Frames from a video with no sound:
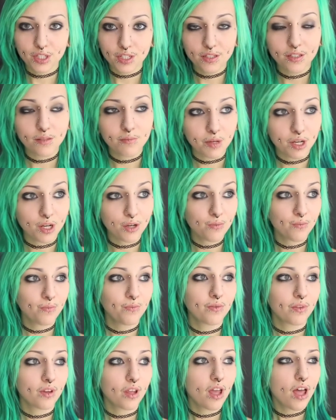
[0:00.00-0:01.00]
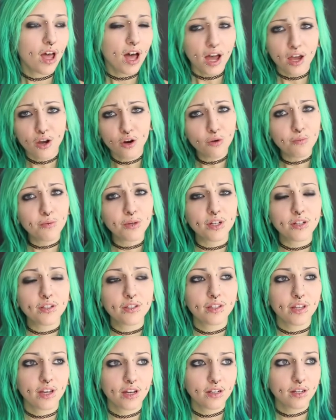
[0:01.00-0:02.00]
disappear. I hope you
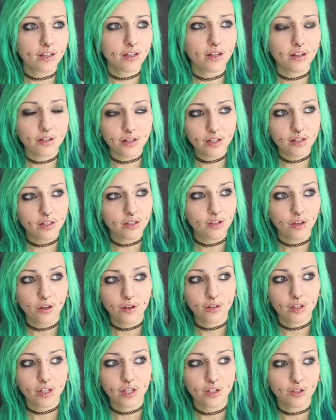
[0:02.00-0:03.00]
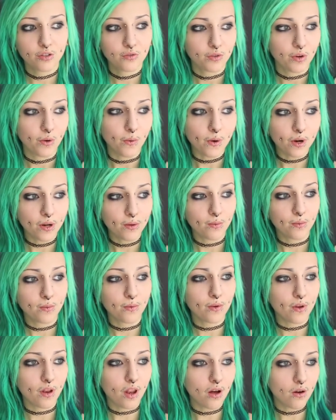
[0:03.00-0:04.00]
understand. I didn't talk English for a really
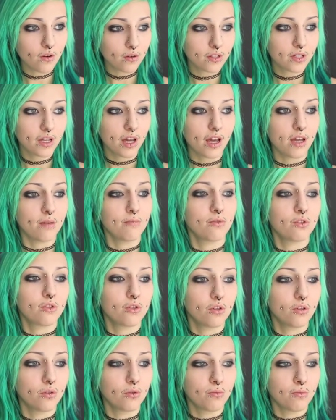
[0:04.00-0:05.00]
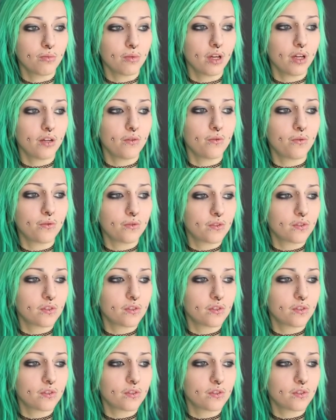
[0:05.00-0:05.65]
long time, so I